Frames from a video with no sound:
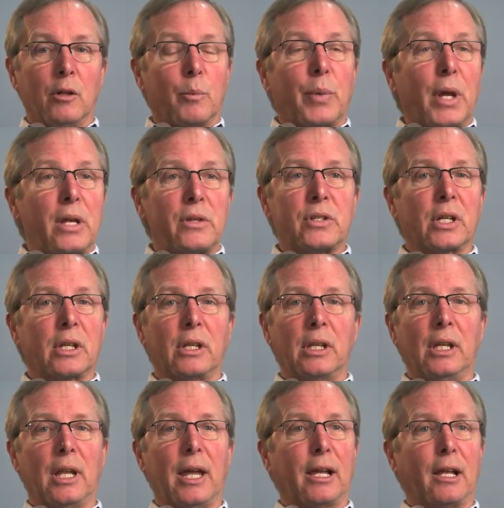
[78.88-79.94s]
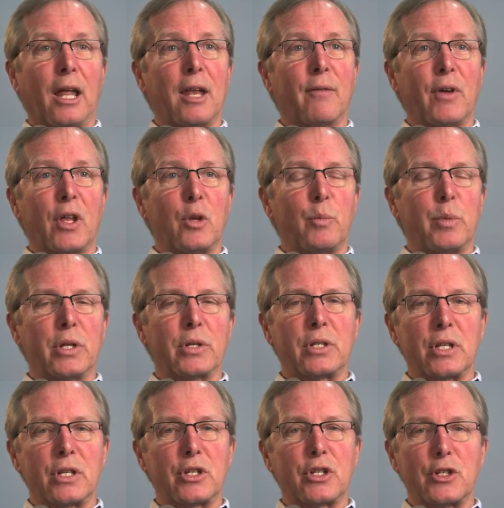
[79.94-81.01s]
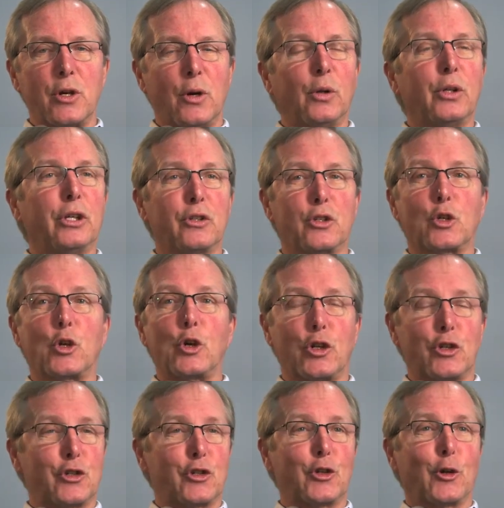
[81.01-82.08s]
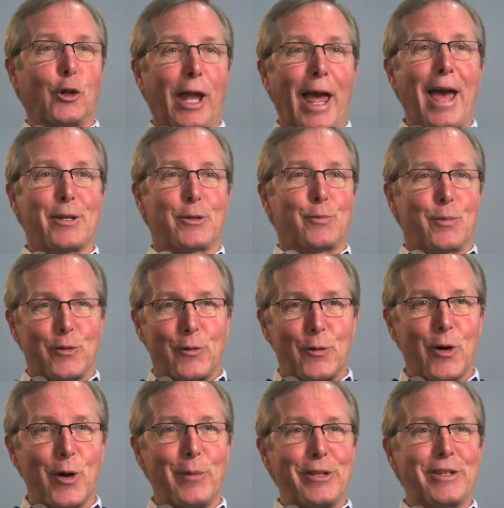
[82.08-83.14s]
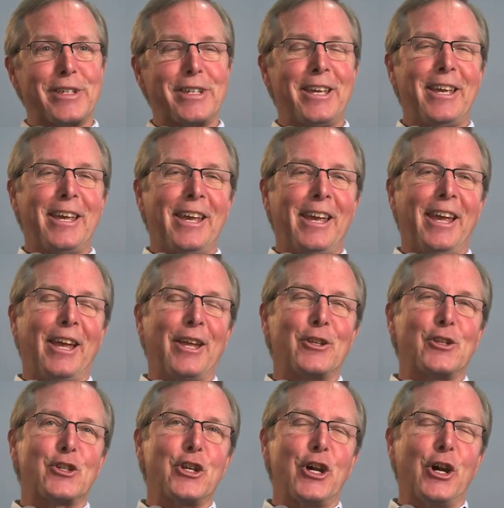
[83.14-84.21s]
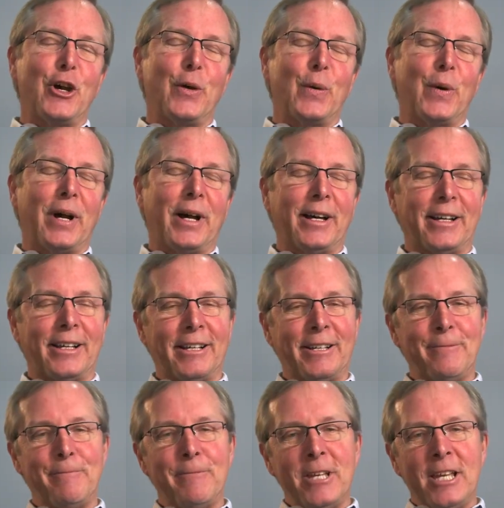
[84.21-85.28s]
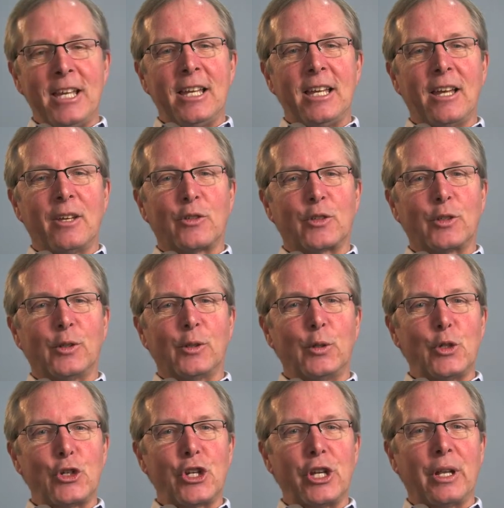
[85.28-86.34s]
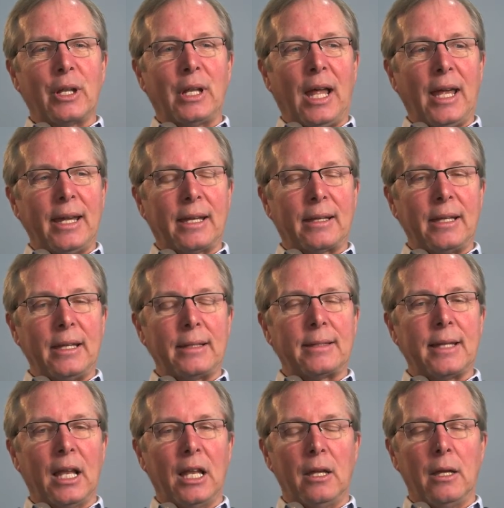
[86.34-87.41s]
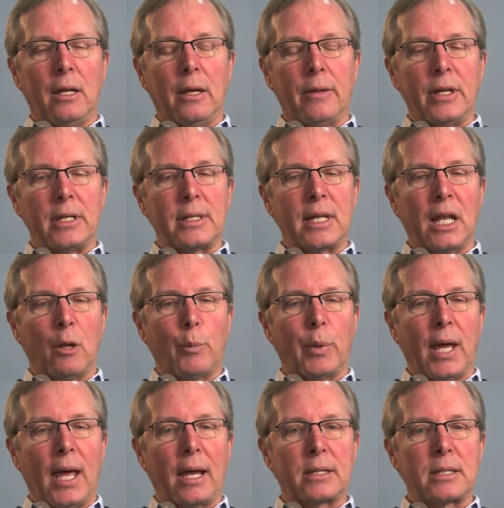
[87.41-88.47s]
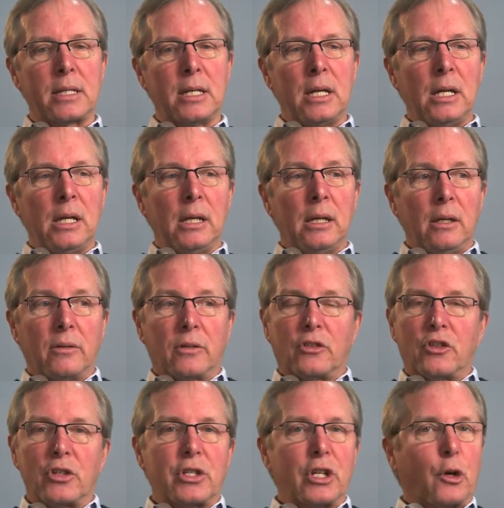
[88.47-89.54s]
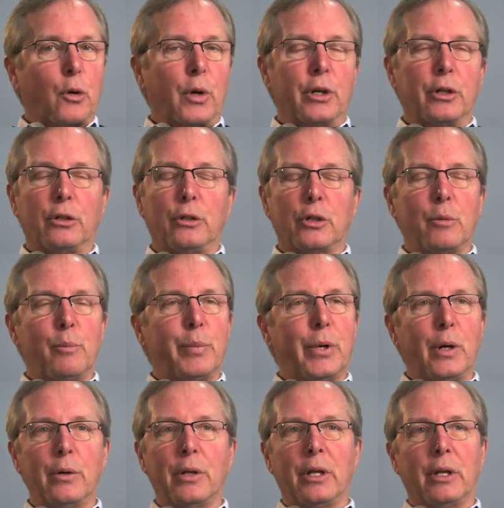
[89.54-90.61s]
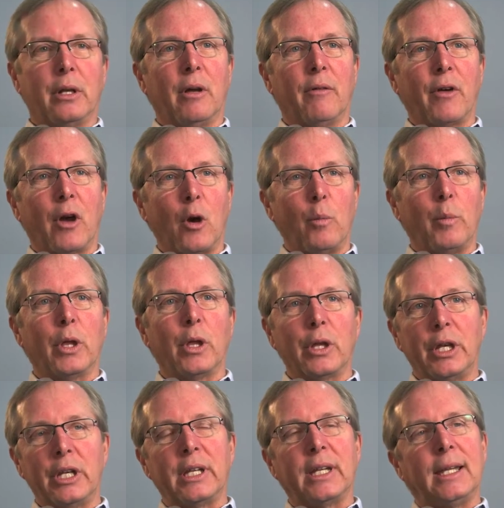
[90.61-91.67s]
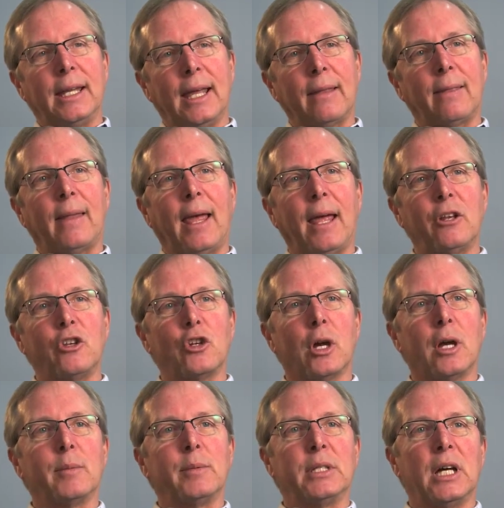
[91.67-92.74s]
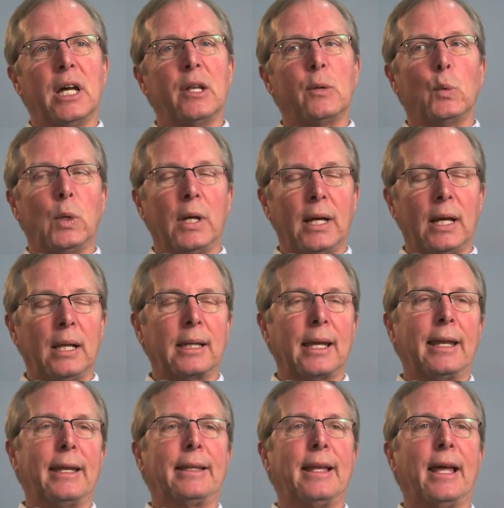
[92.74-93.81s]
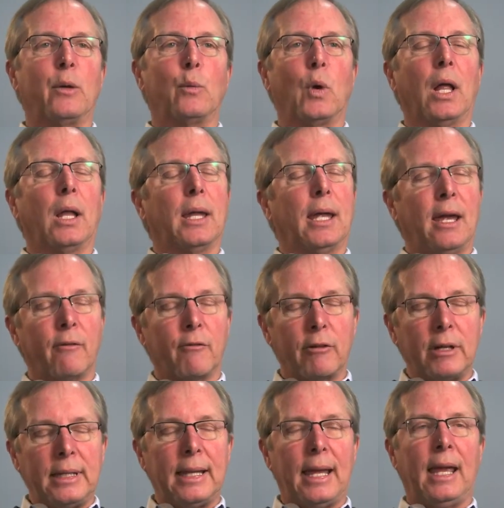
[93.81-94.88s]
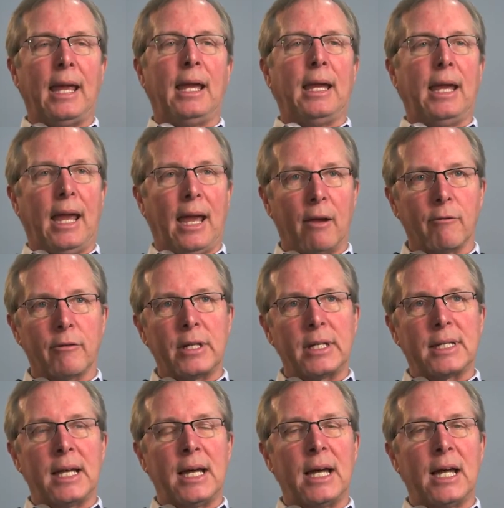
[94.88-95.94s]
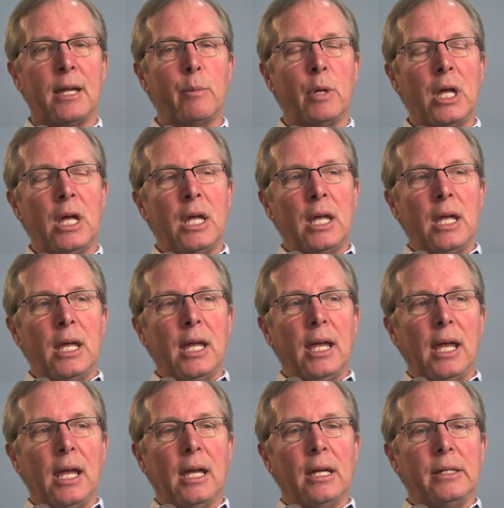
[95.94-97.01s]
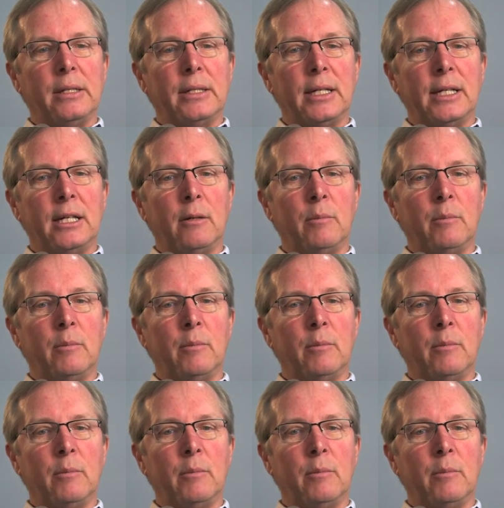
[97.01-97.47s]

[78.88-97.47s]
basically, like a lot of other businesses, only as good as your last performance. And so a solution like the IntelePACS is just a critical component of our ability to get that job done well, get it done well every day, every time. And